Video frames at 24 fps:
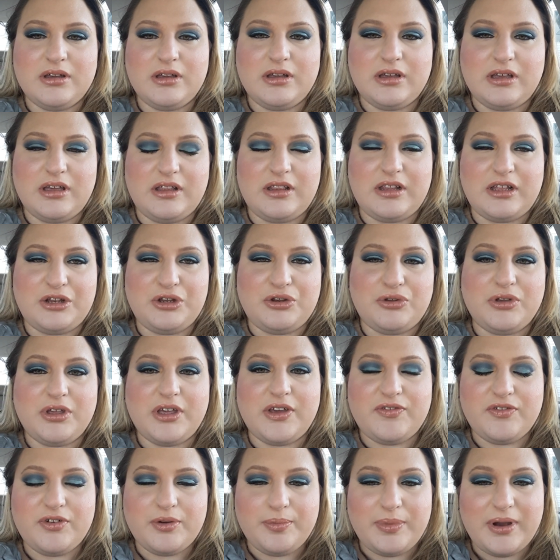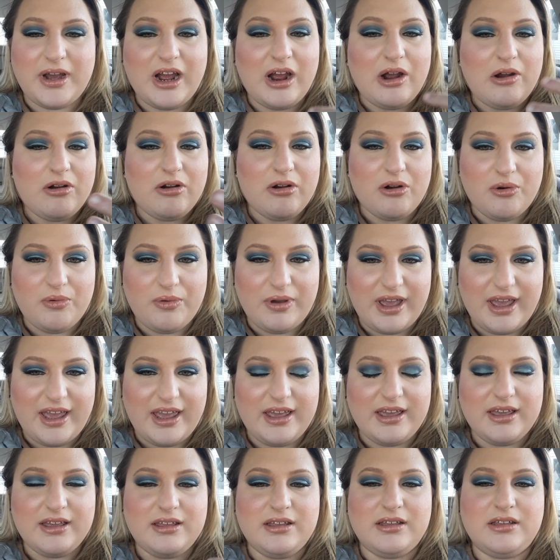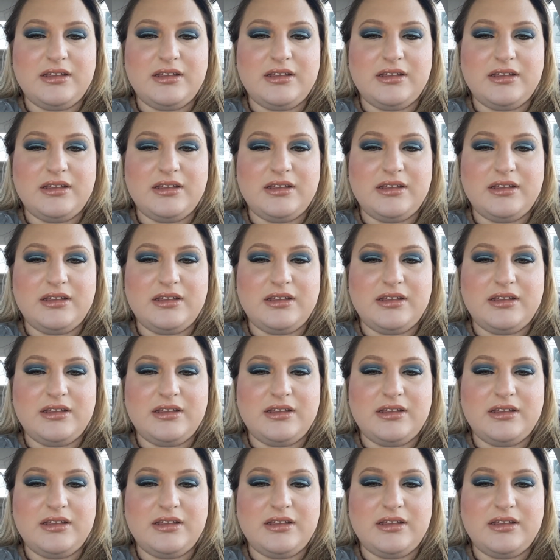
And then you give your power away